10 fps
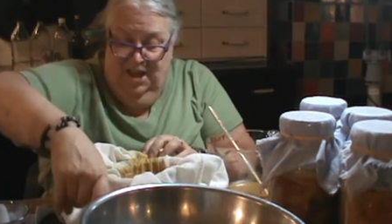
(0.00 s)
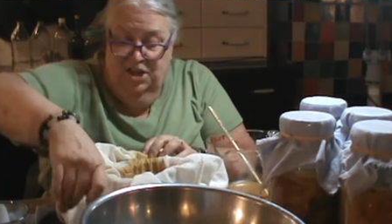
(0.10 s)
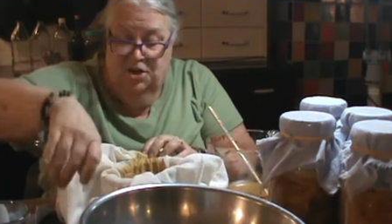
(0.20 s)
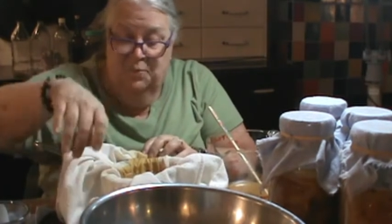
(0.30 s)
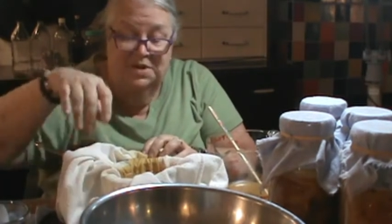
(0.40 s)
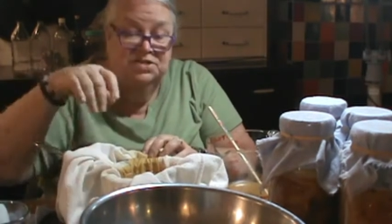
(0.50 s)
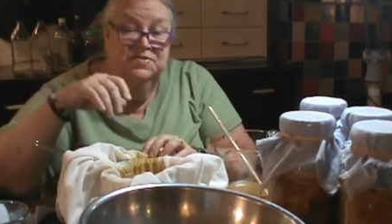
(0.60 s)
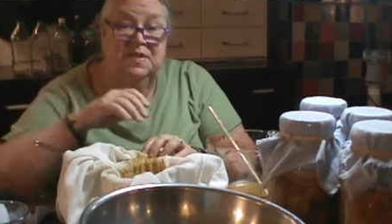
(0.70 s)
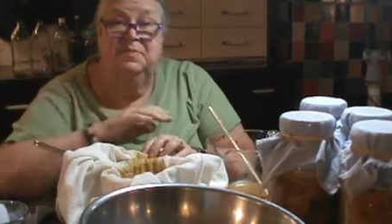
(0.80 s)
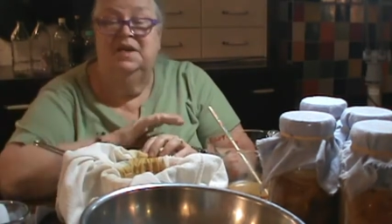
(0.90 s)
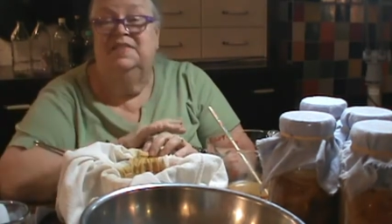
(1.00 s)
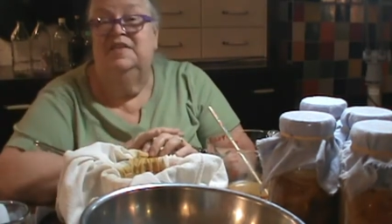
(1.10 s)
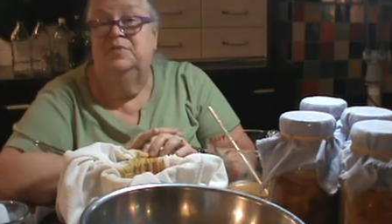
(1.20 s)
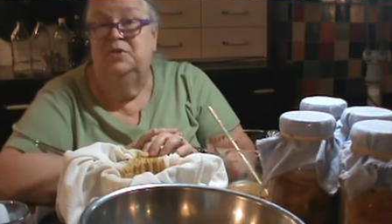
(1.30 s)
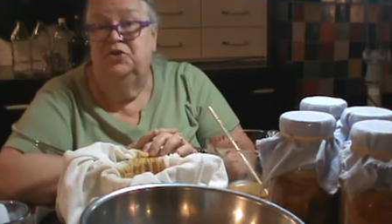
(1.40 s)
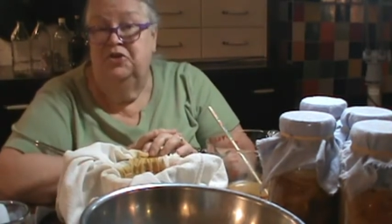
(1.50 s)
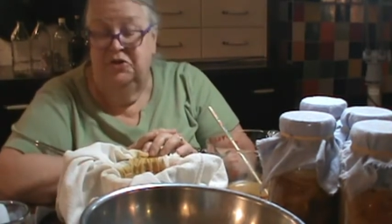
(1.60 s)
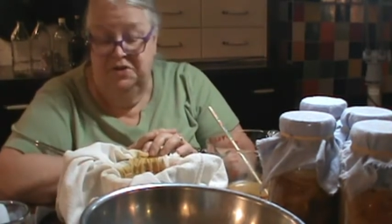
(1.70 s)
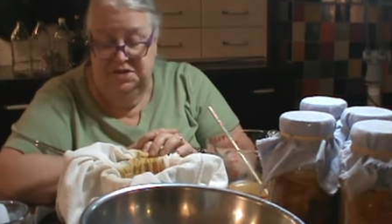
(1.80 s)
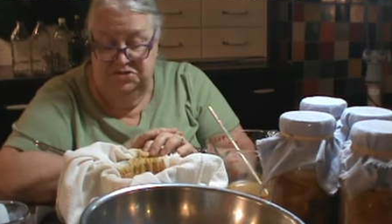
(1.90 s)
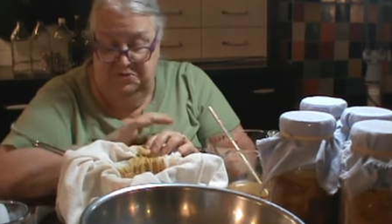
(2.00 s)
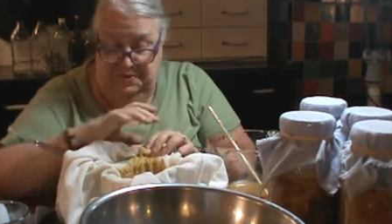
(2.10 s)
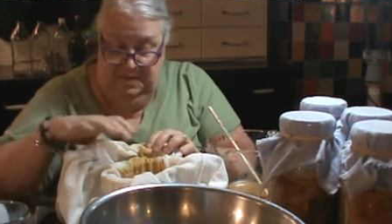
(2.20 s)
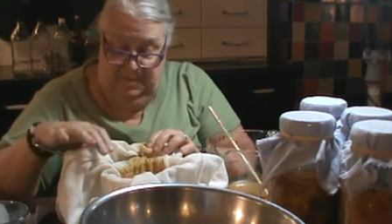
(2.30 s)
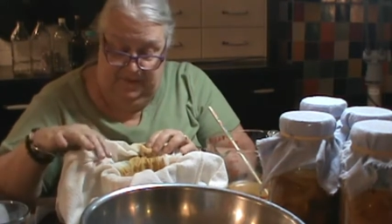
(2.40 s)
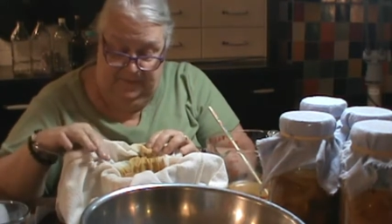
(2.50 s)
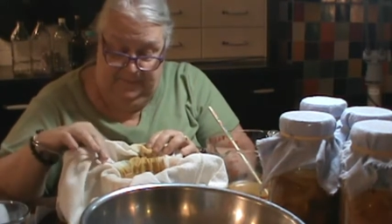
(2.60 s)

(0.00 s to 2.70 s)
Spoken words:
You don't want to do something like this when you're in a hurry to do something.